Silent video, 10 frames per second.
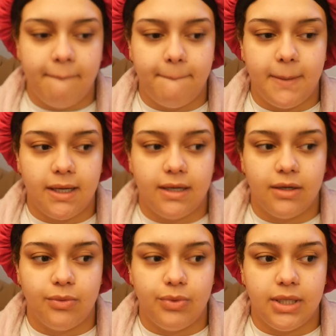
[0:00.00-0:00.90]

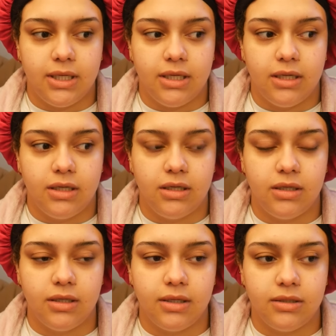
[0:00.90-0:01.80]
but we
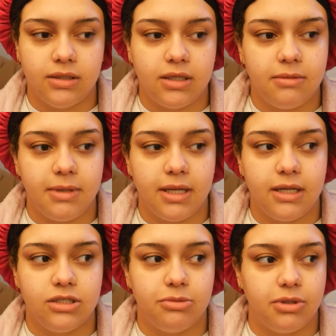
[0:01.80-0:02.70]
ended up
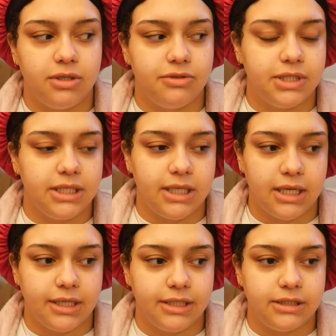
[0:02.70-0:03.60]
getting Chipotle. It was really
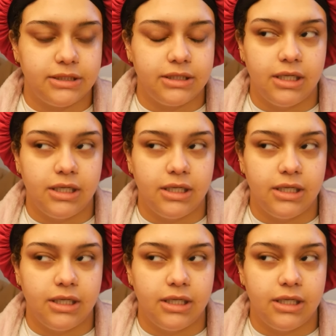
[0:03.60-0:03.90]
nice,